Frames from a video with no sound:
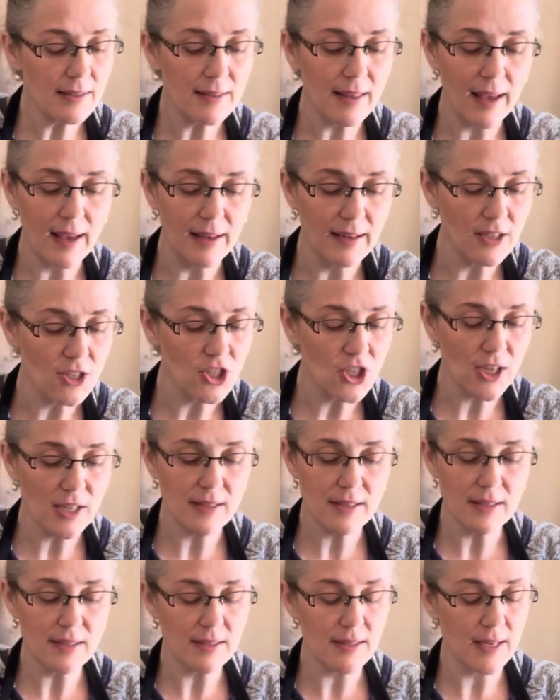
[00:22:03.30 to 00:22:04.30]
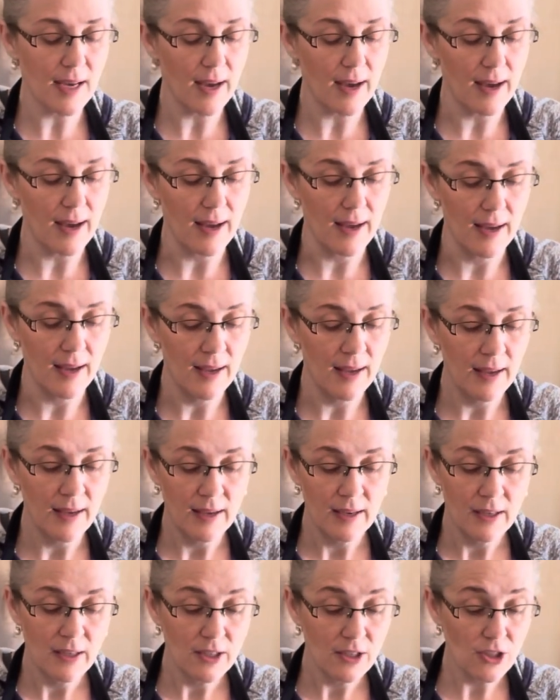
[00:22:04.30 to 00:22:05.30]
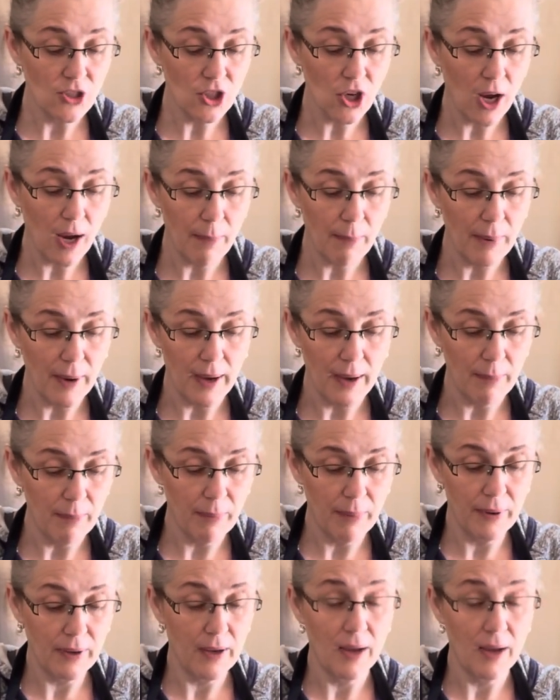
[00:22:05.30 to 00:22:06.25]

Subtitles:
then just chop up